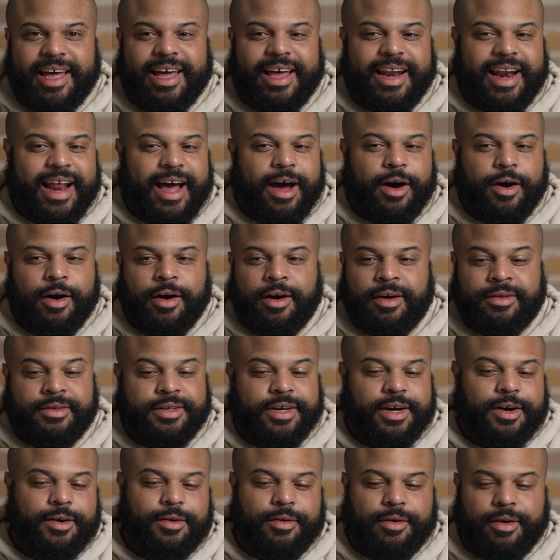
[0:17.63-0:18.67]
And,
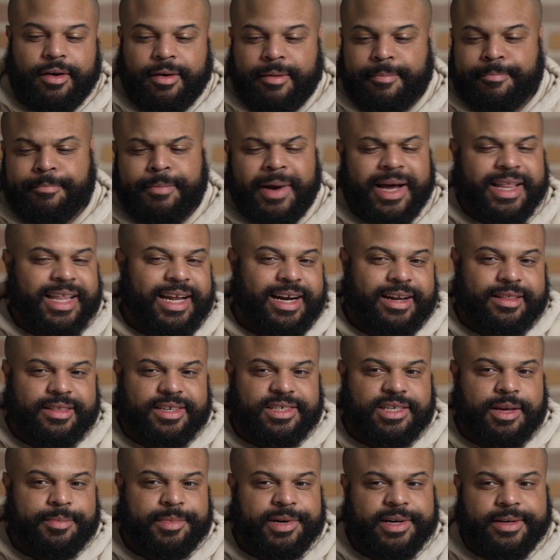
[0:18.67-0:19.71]
you know, by the end of
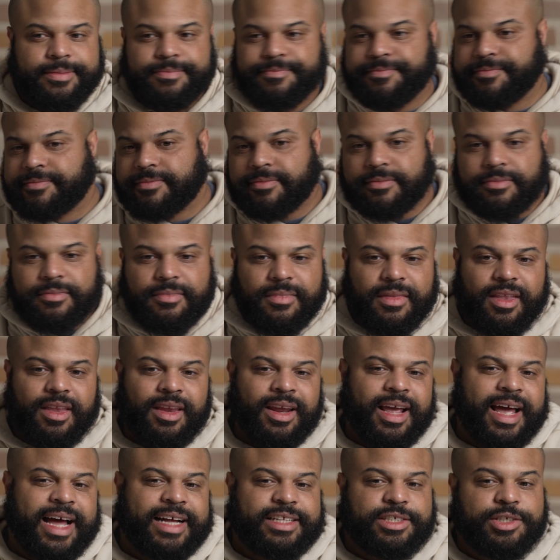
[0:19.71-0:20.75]
the summer,
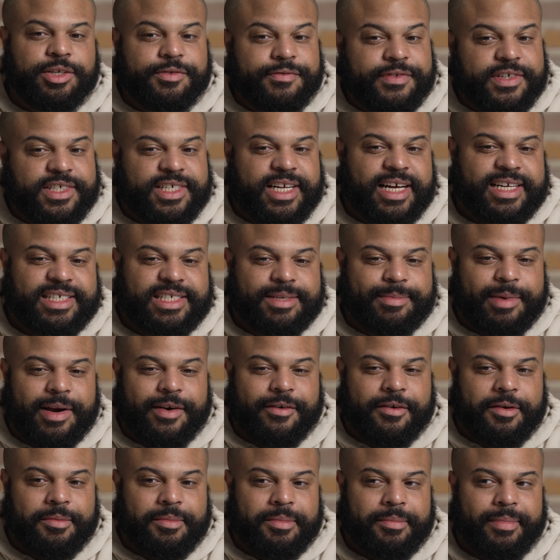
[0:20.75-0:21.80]
I had two fish tanks in my
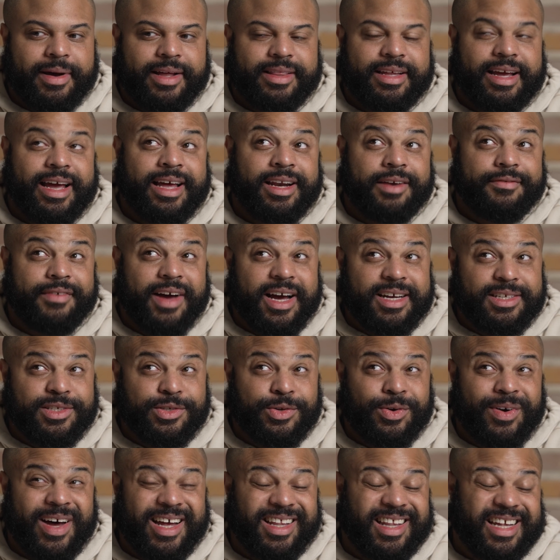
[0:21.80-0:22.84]
room, and by the end of high
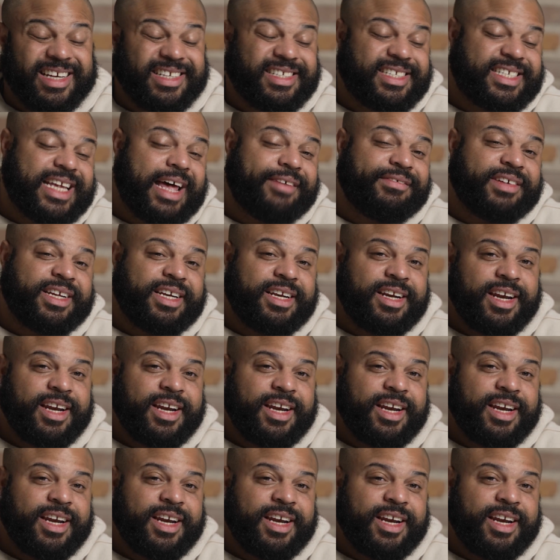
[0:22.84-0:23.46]
school, I had like seven.